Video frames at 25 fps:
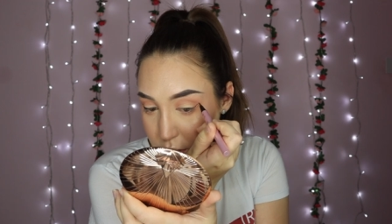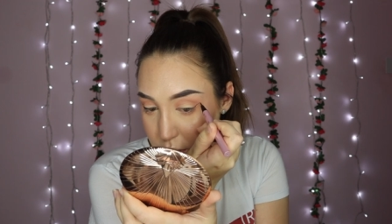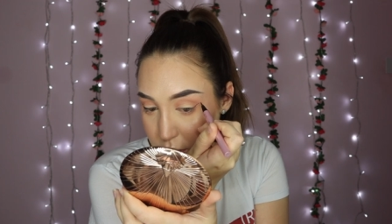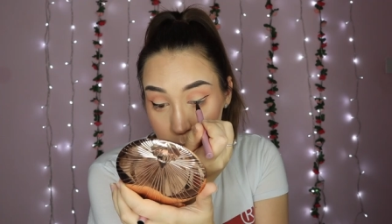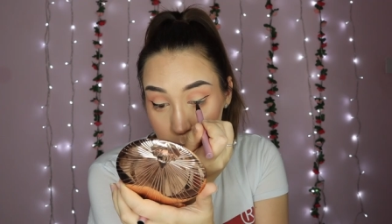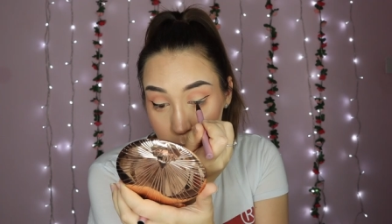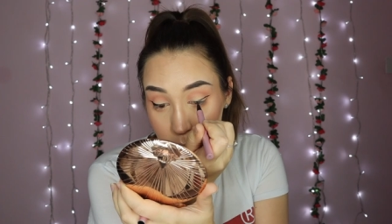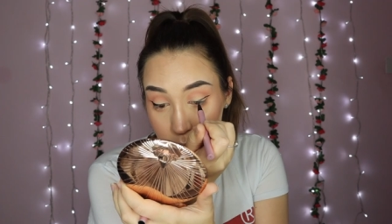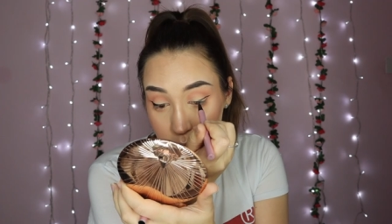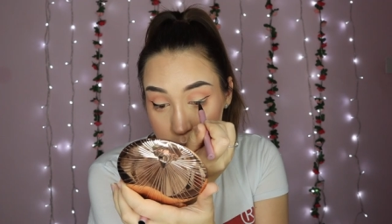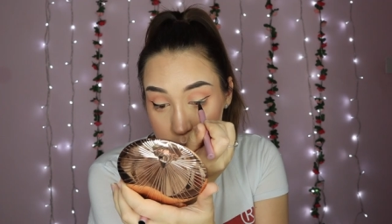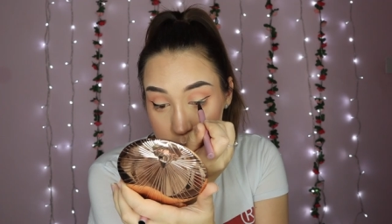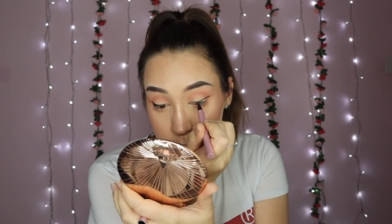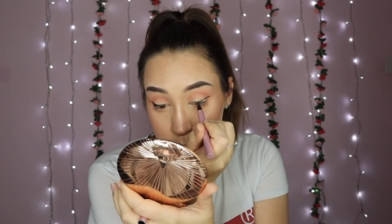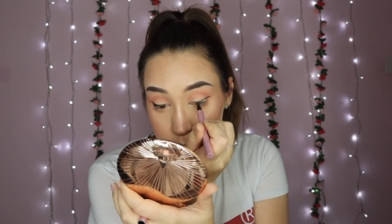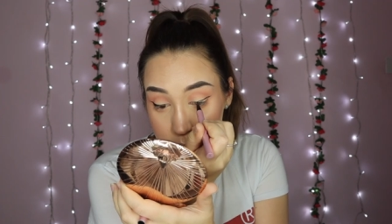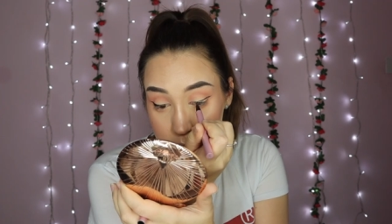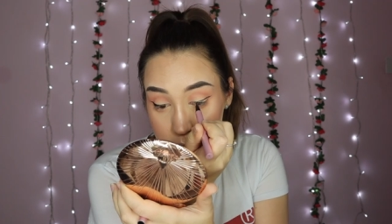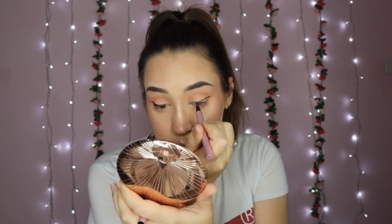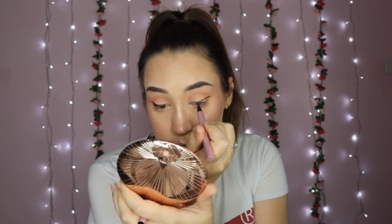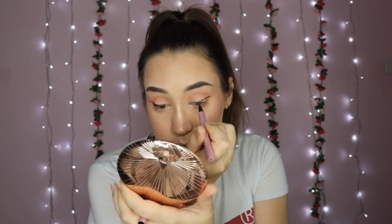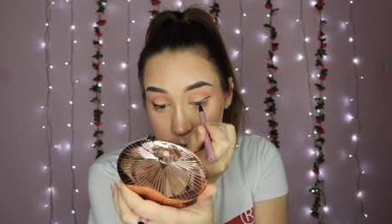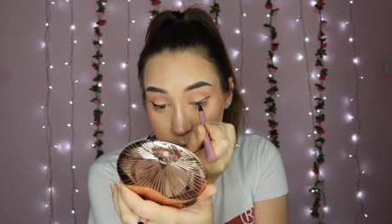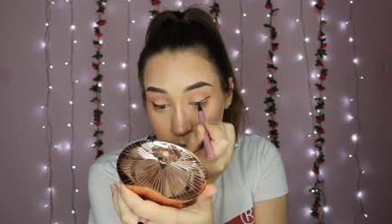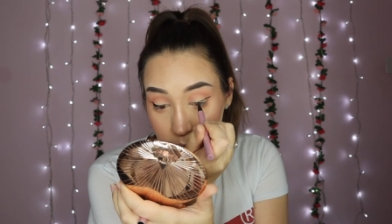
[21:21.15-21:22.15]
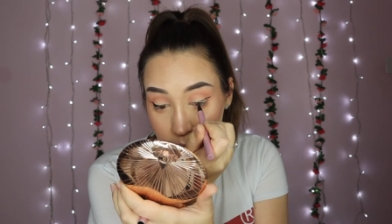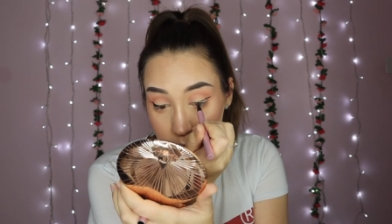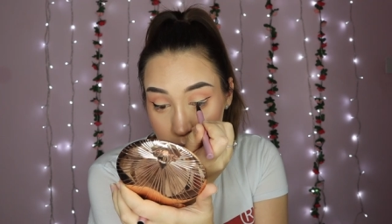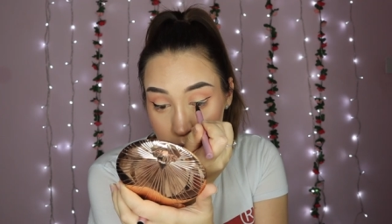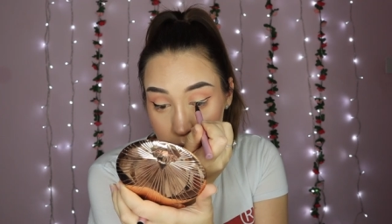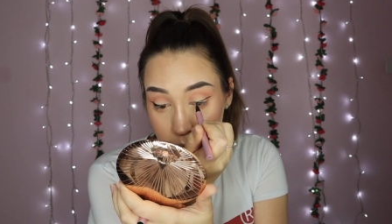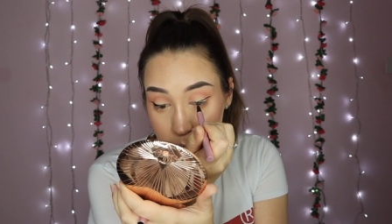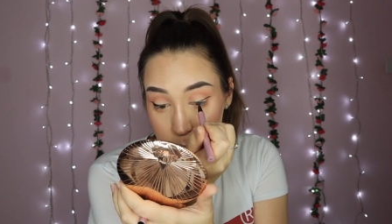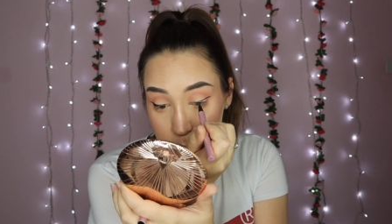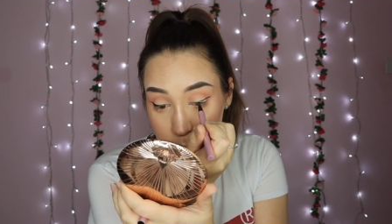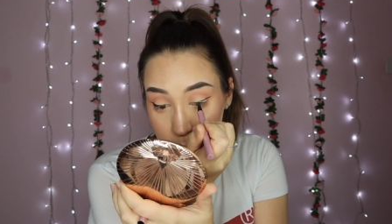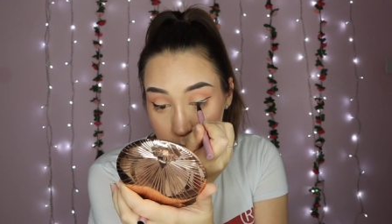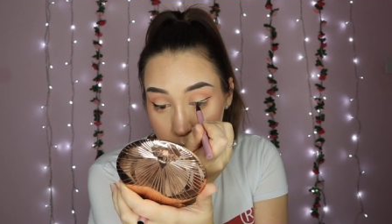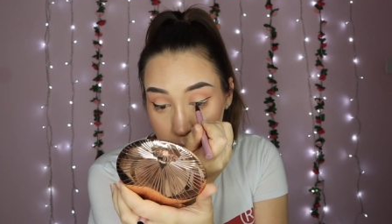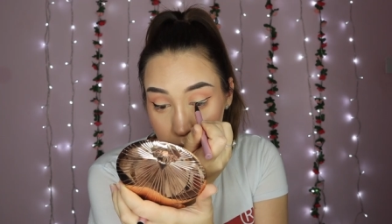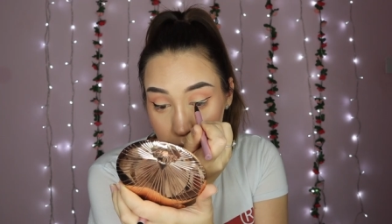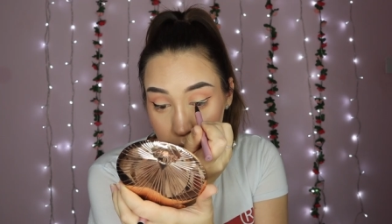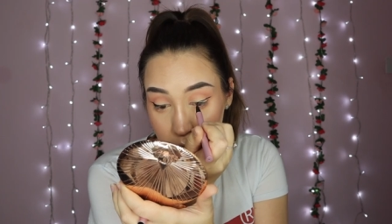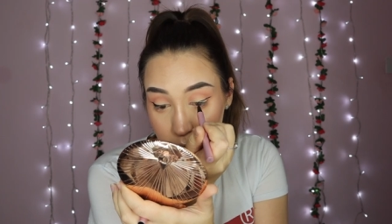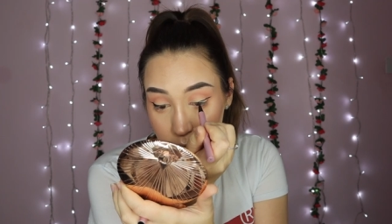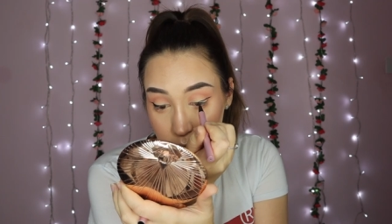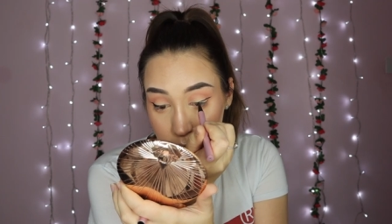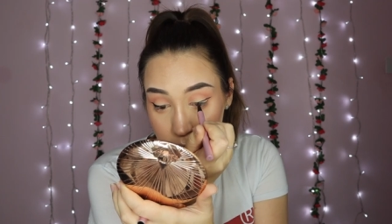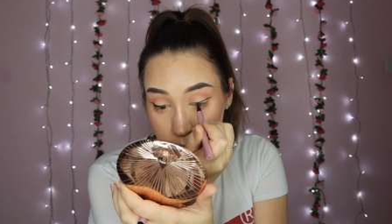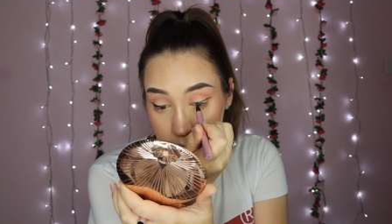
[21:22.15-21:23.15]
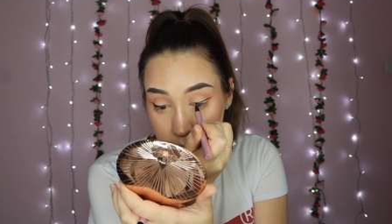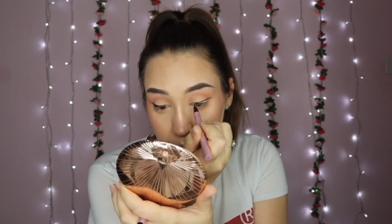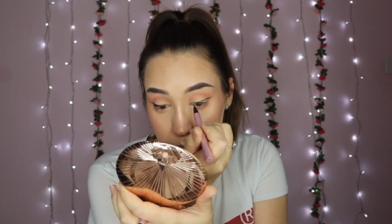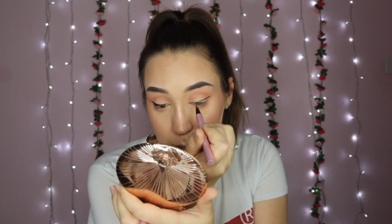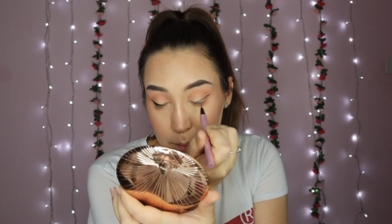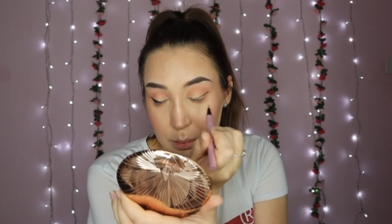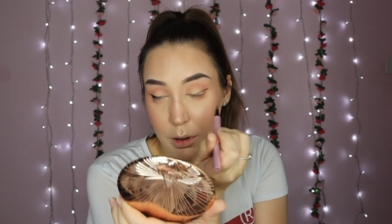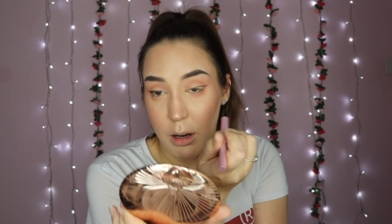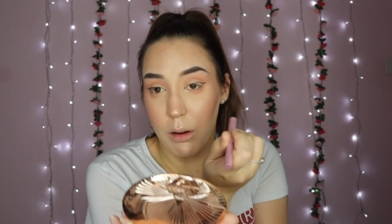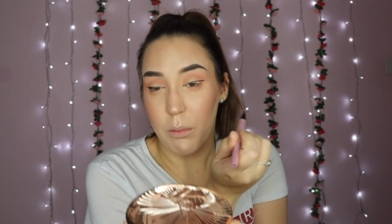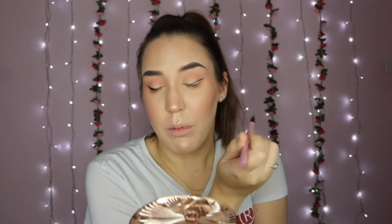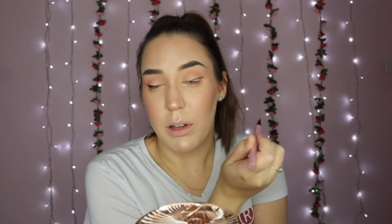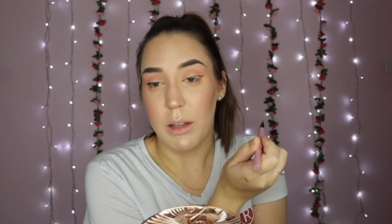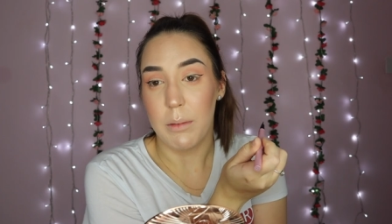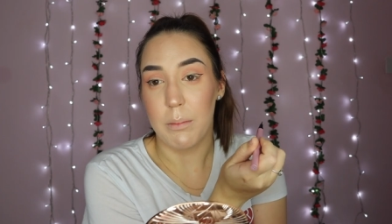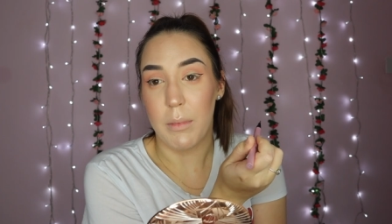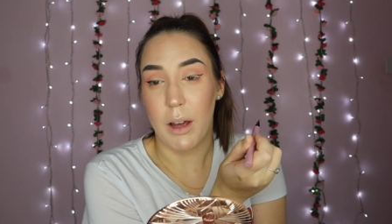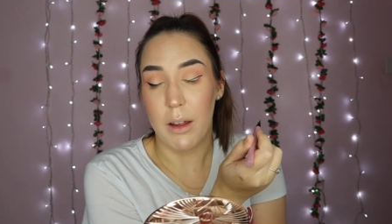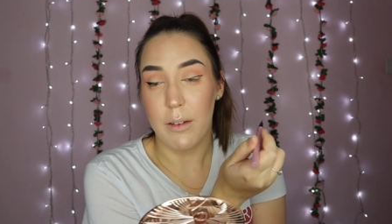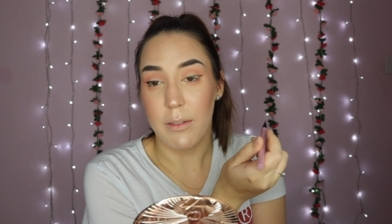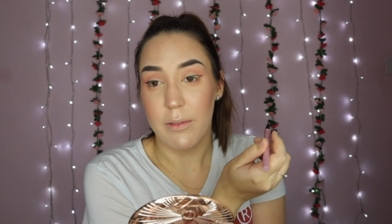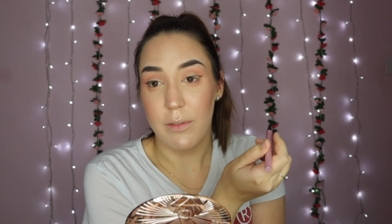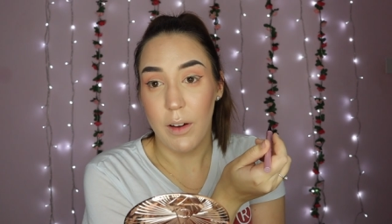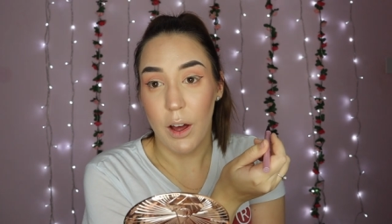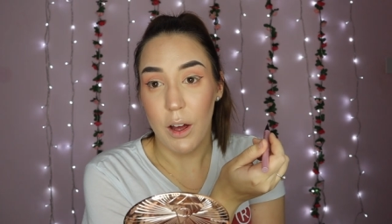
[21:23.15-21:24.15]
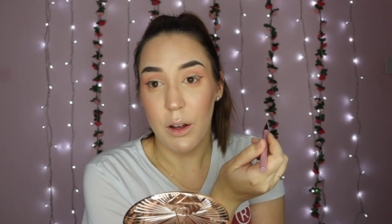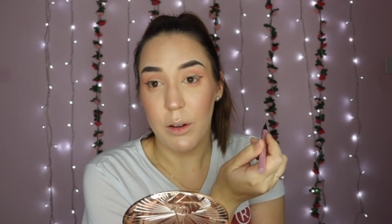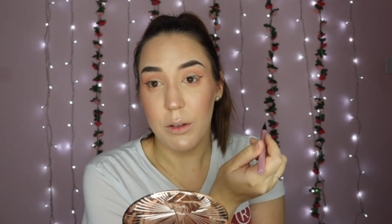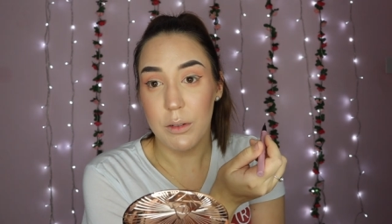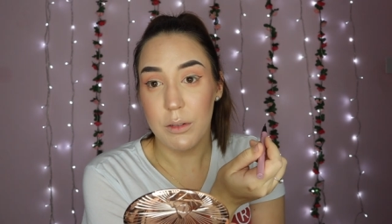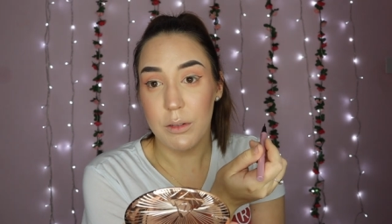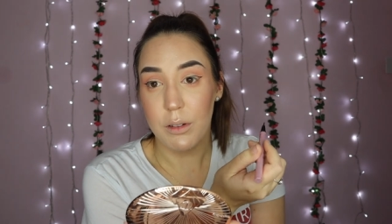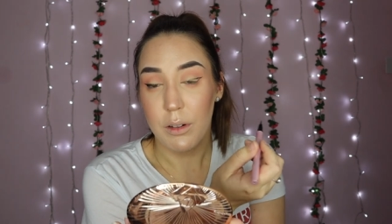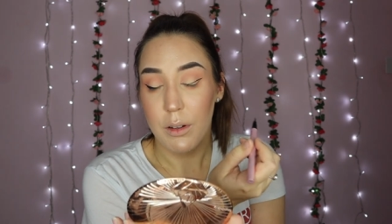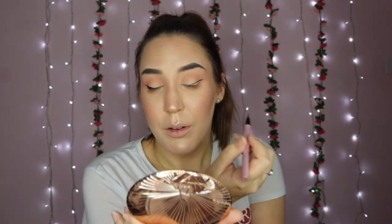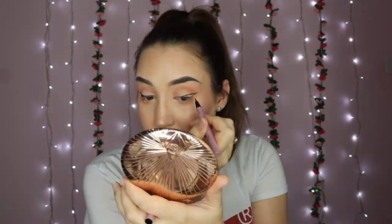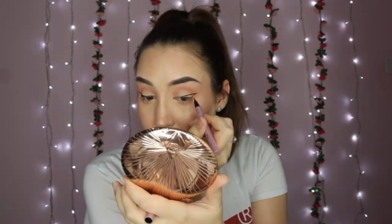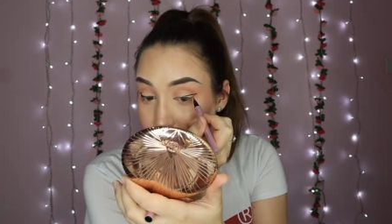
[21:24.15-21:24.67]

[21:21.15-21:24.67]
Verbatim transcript: All I do is scan my Libre with my phone